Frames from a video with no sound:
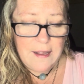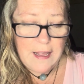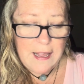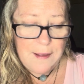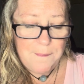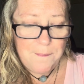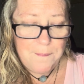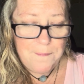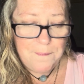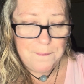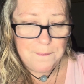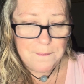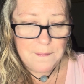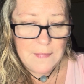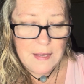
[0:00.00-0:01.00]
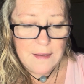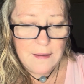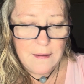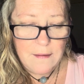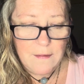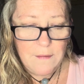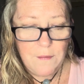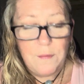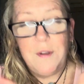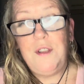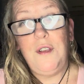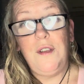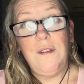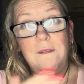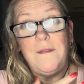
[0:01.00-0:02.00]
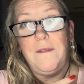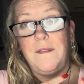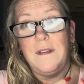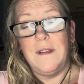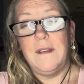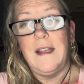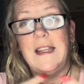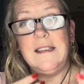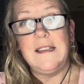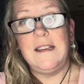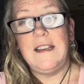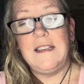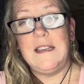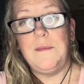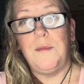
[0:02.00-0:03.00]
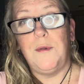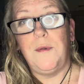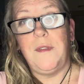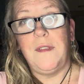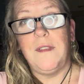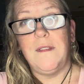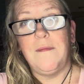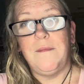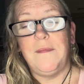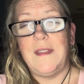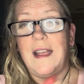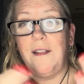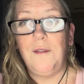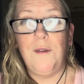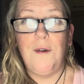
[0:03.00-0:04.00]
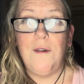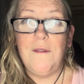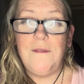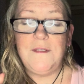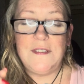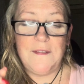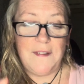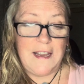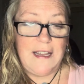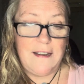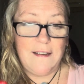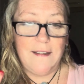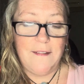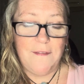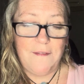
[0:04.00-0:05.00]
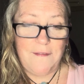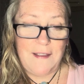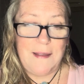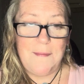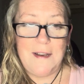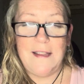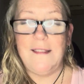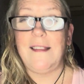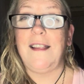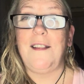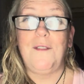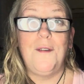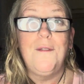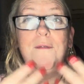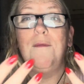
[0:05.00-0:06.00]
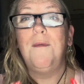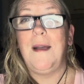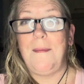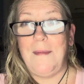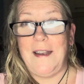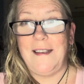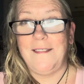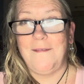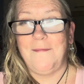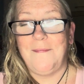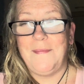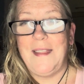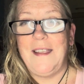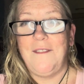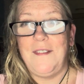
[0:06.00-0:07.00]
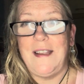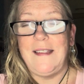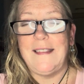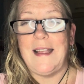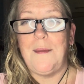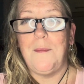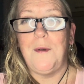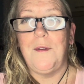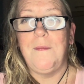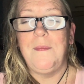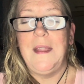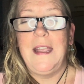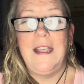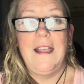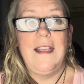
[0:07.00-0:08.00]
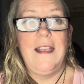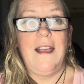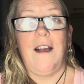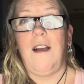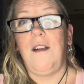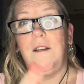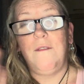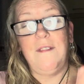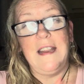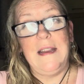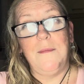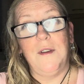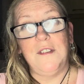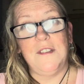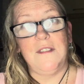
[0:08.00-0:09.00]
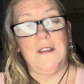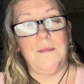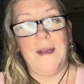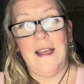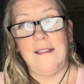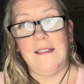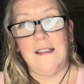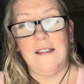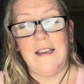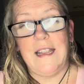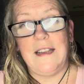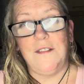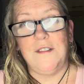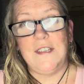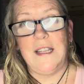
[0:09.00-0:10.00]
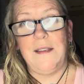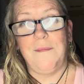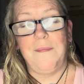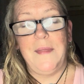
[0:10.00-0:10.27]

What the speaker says: When you've integrated both, a lot of divine feminines, a lot of women, for example, are very much in their masculine energy.